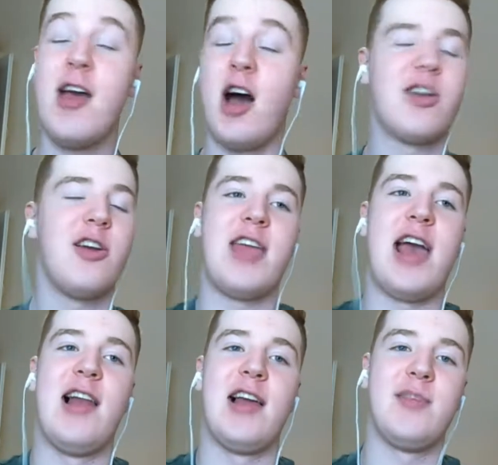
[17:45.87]
I couldn't
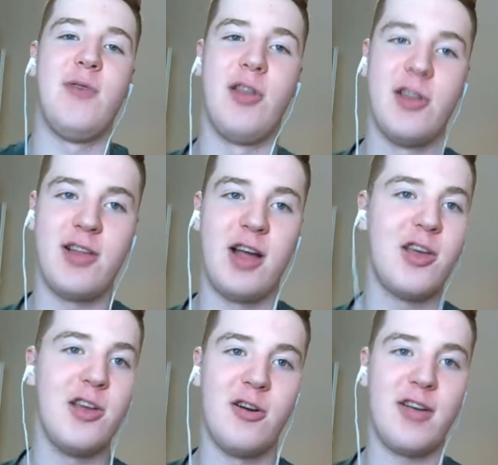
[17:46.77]
care less, to be honest. I
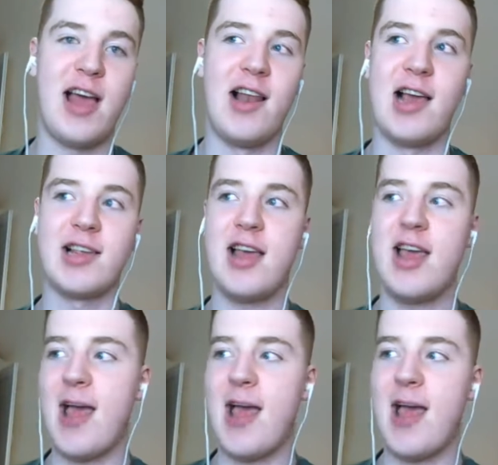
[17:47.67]
could not care less.